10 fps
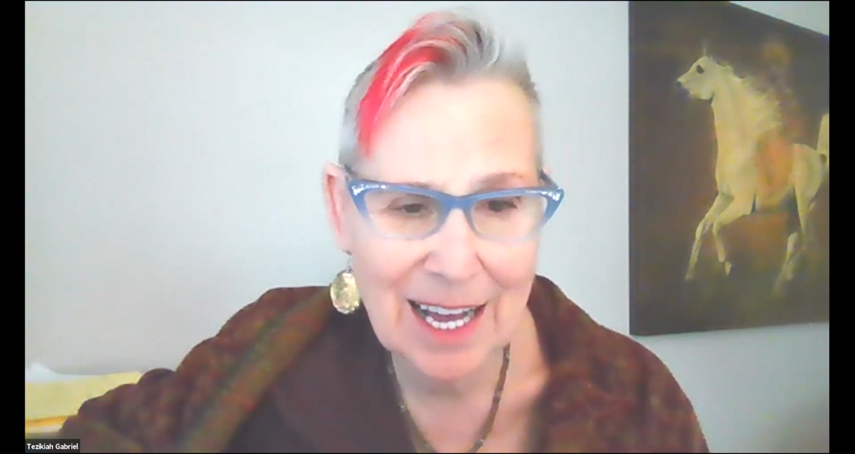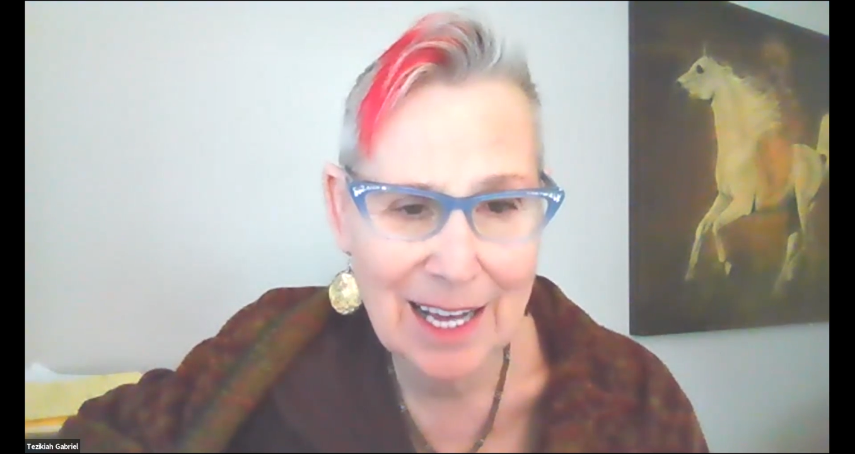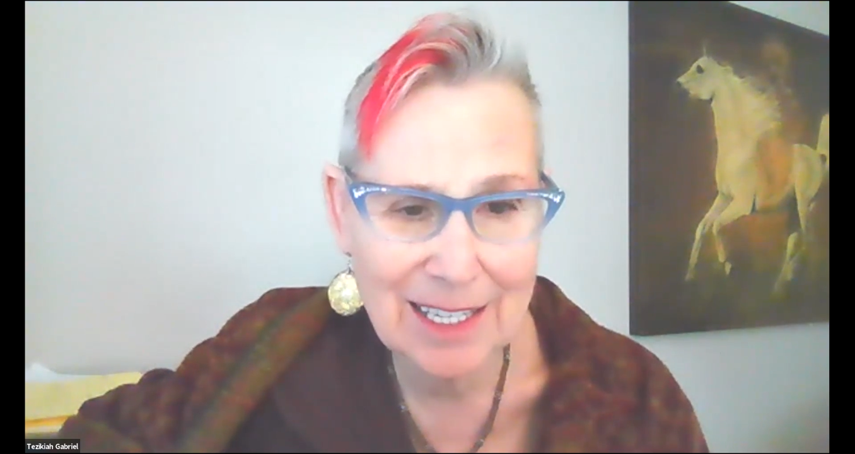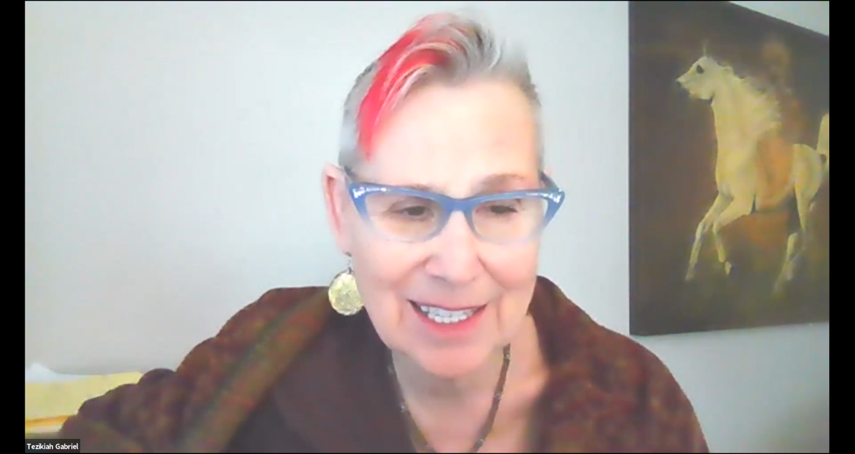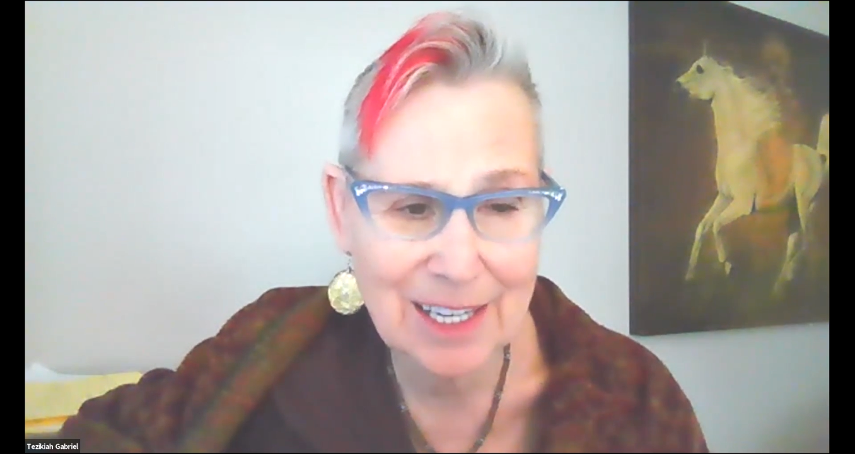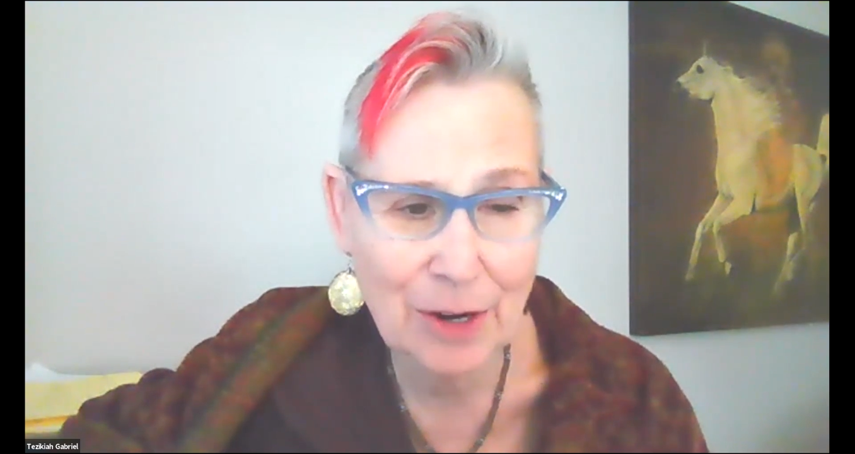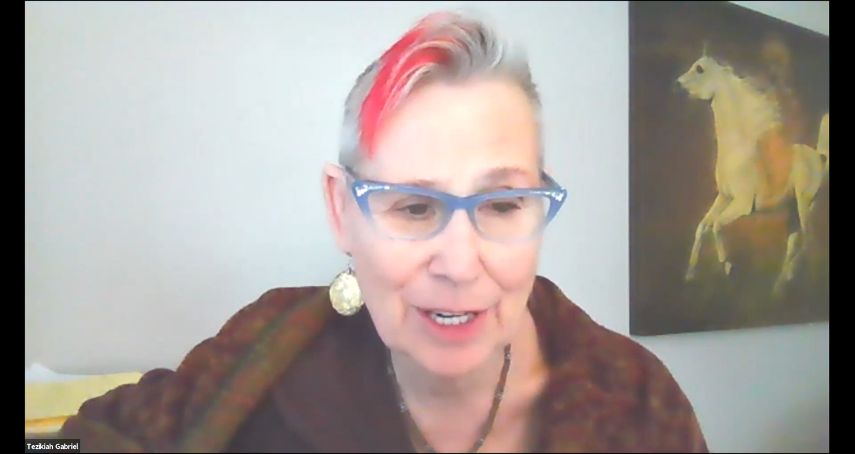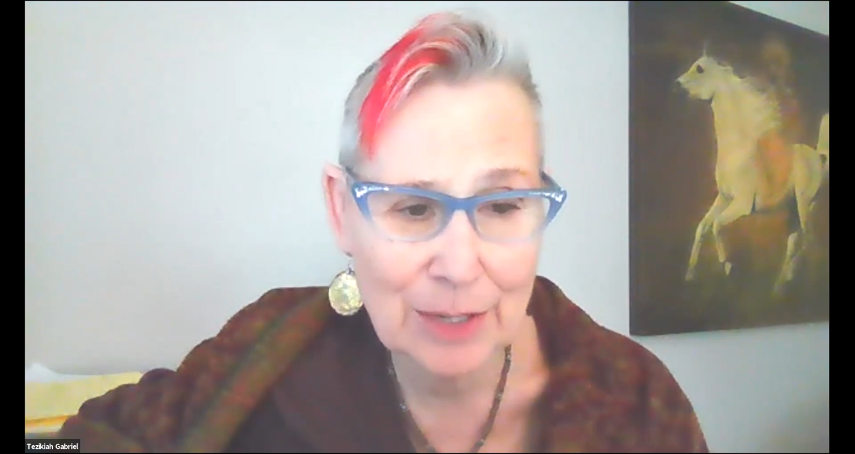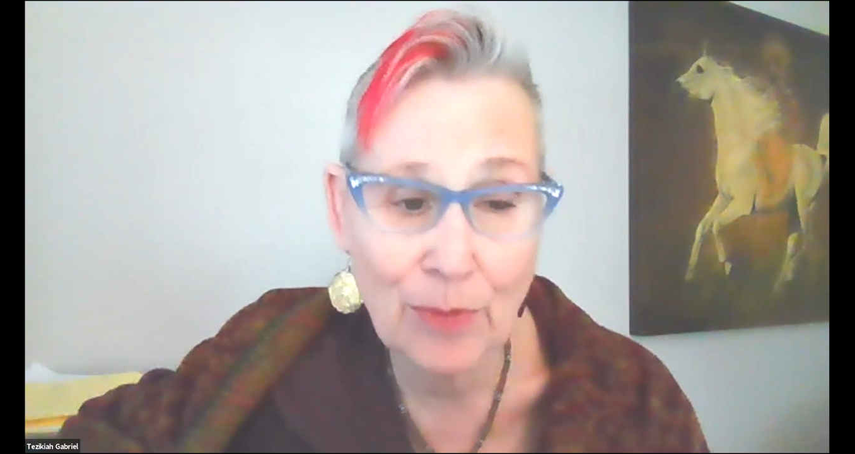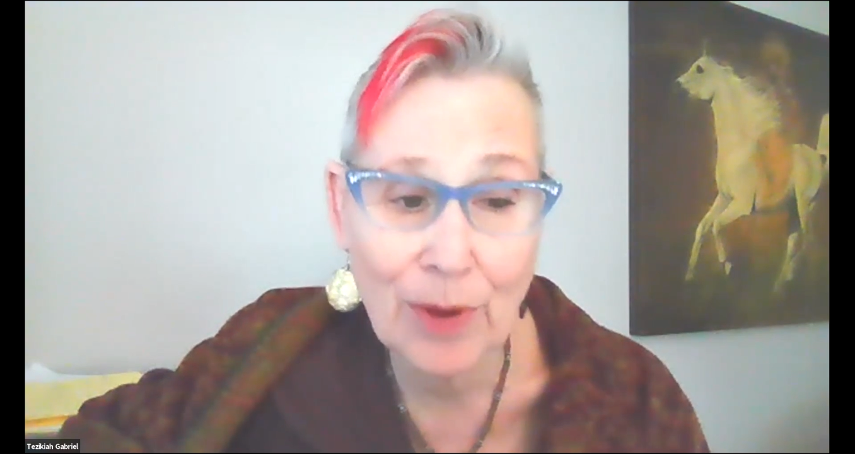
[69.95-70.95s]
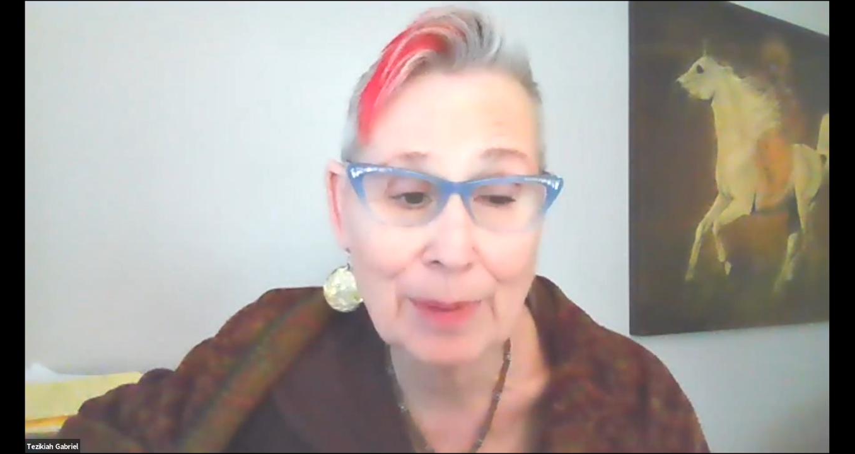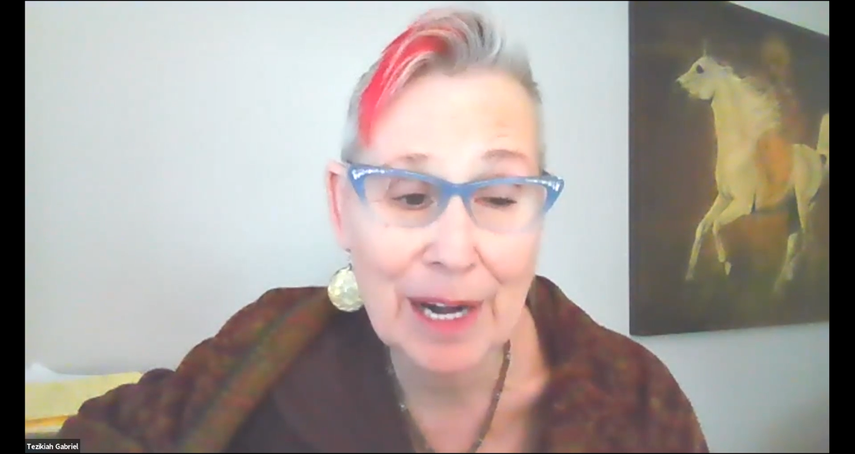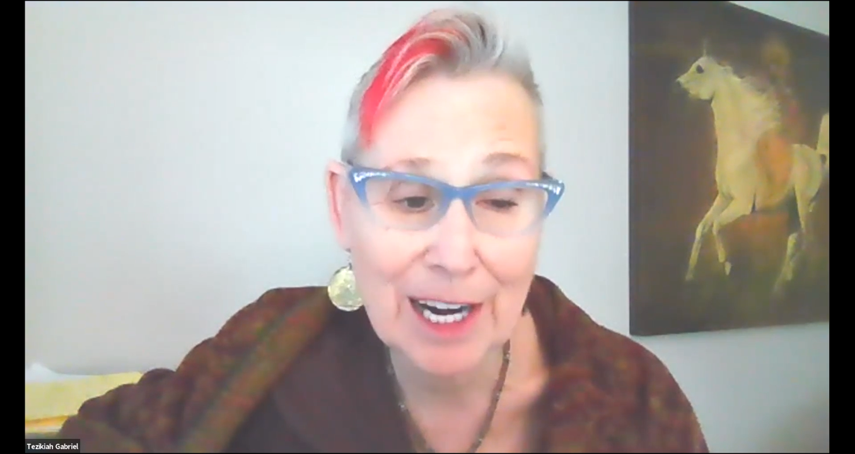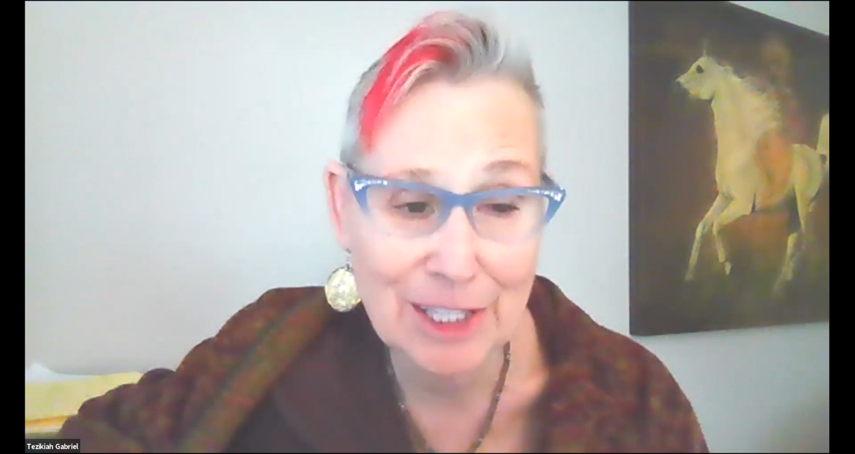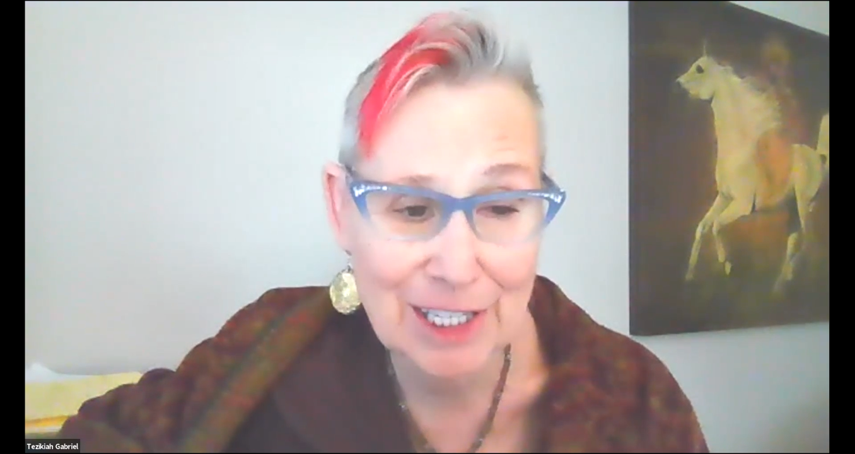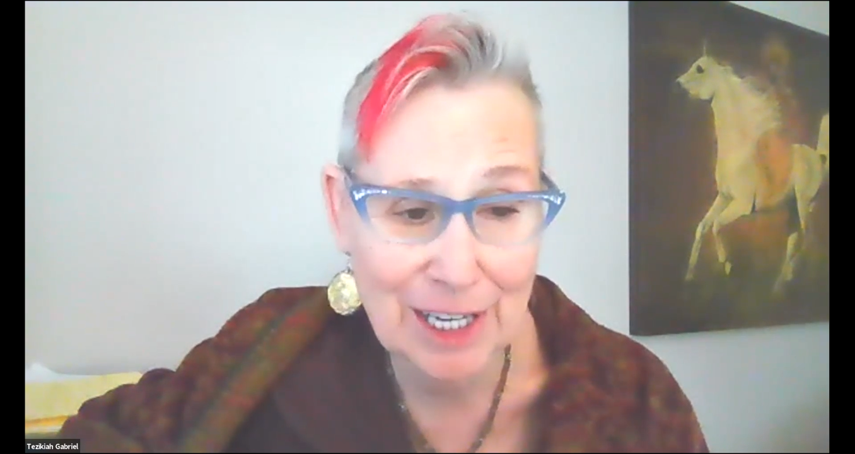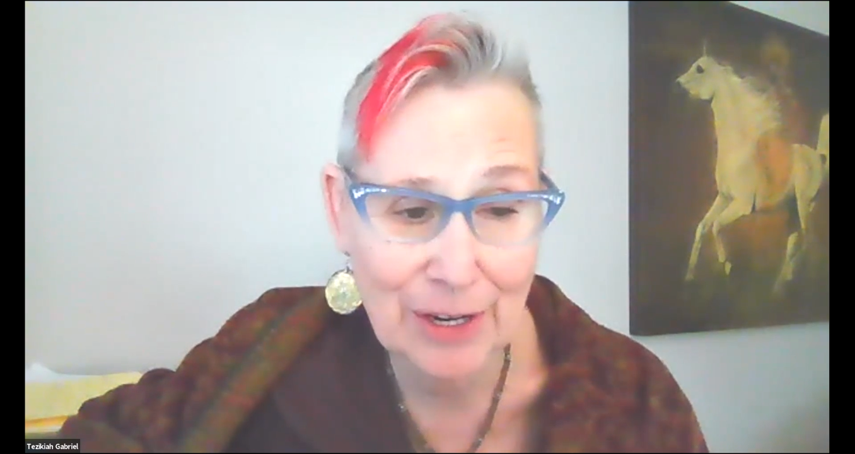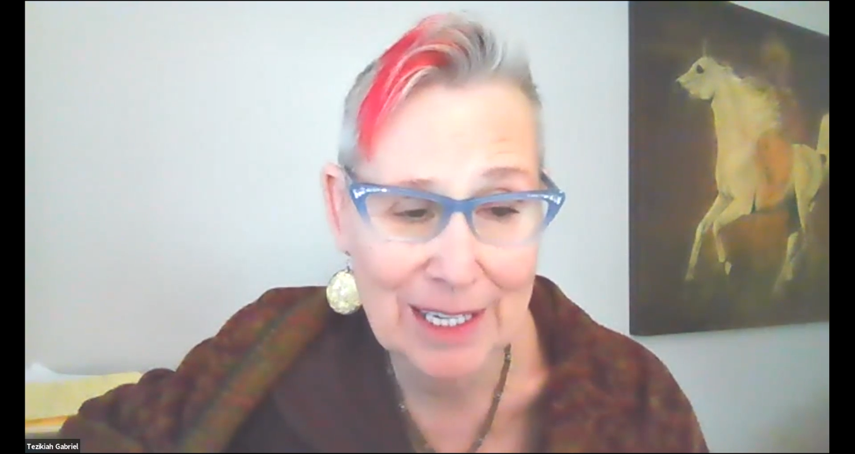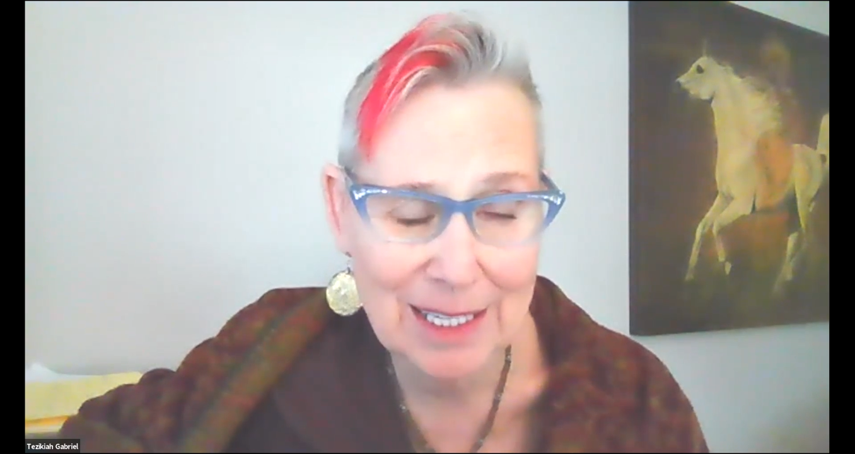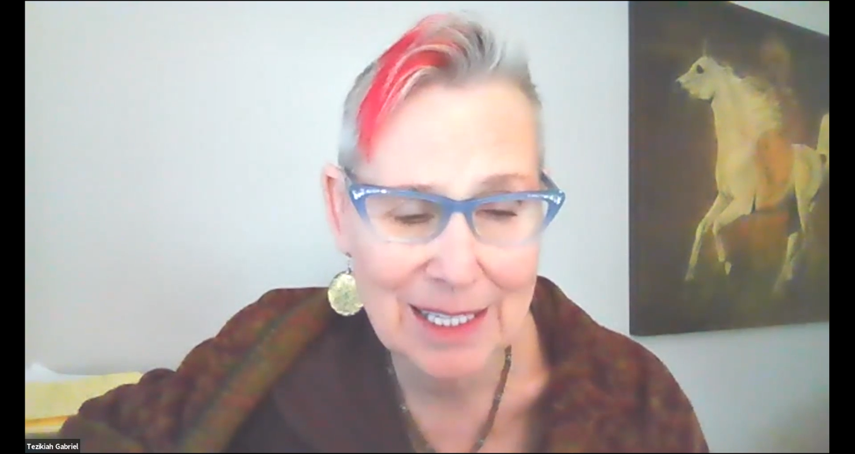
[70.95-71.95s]
webinar
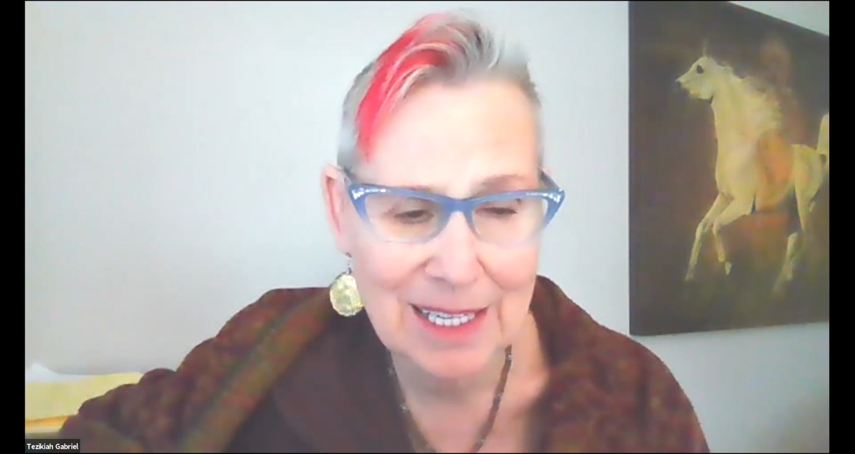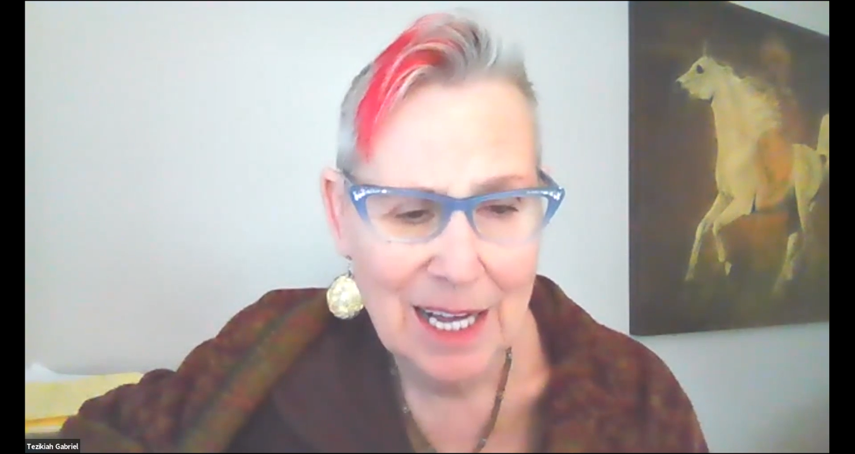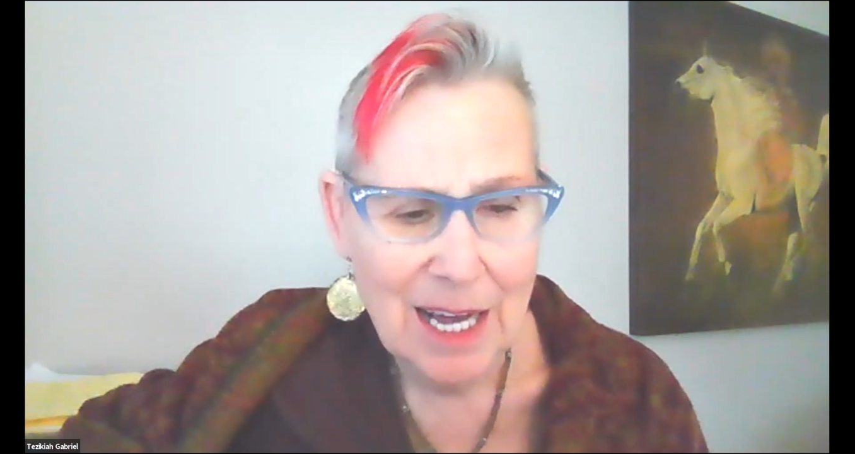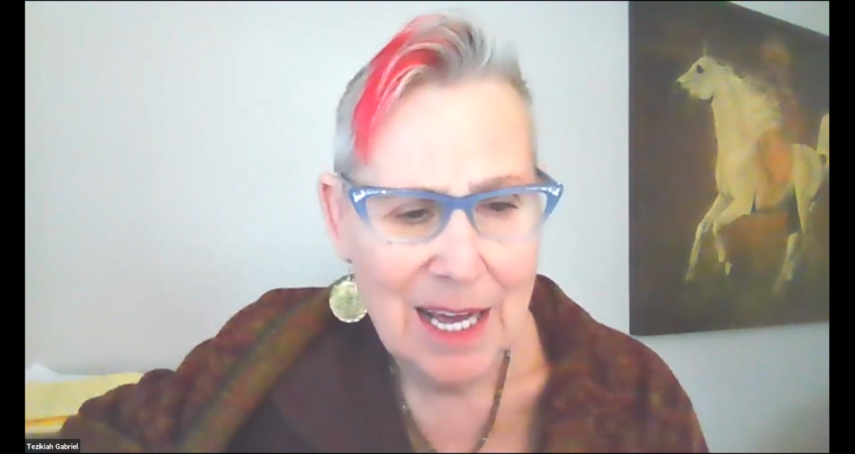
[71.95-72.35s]
series.